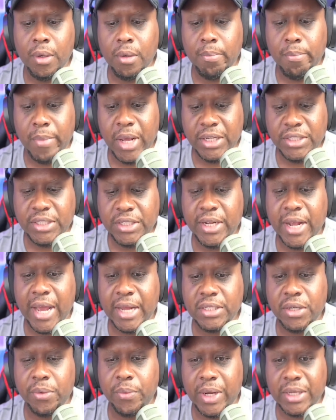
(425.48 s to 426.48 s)
May she
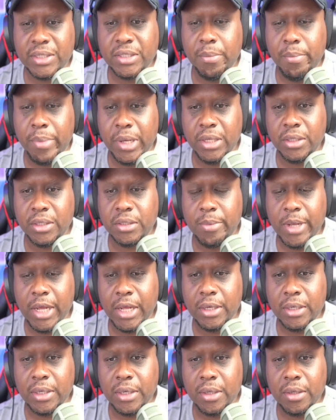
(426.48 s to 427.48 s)
actually rest in peace, man.